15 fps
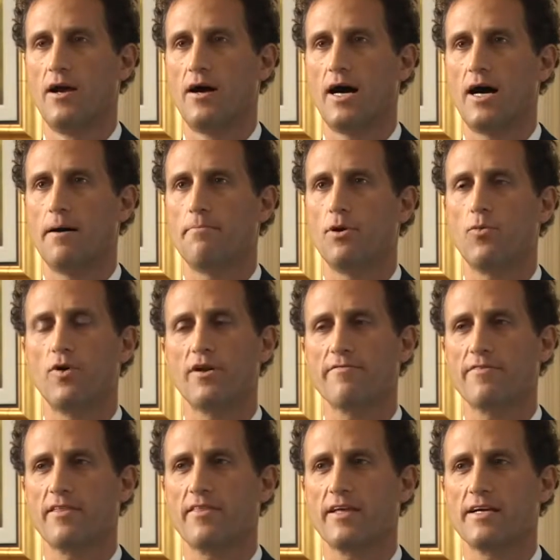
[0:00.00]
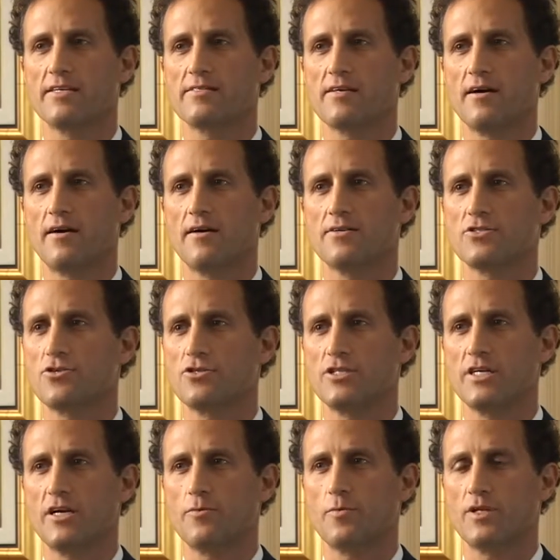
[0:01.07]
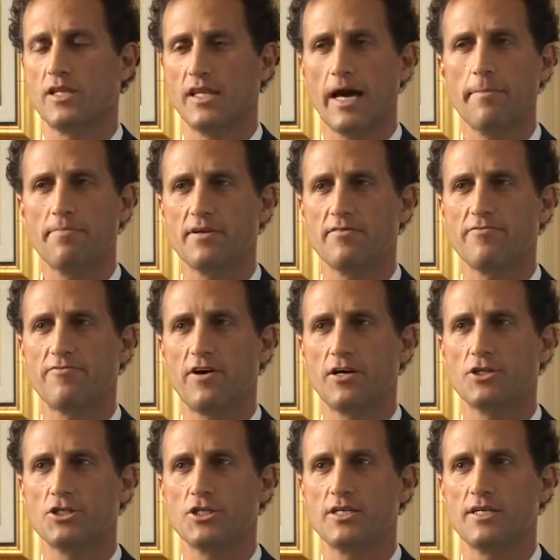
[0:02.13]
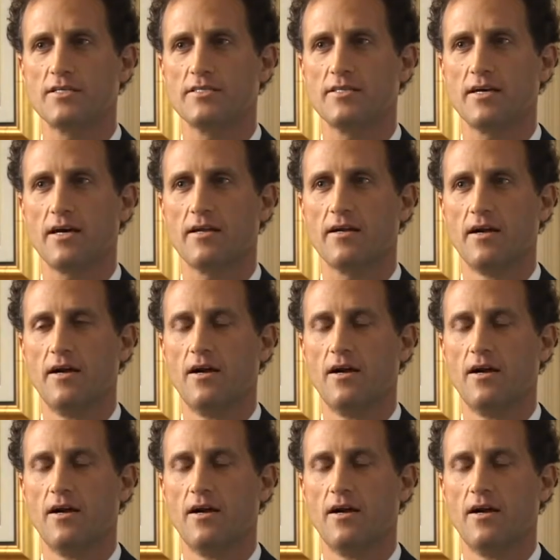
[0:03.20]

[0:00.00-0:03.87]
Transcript: But one of the things associated with leptin function is that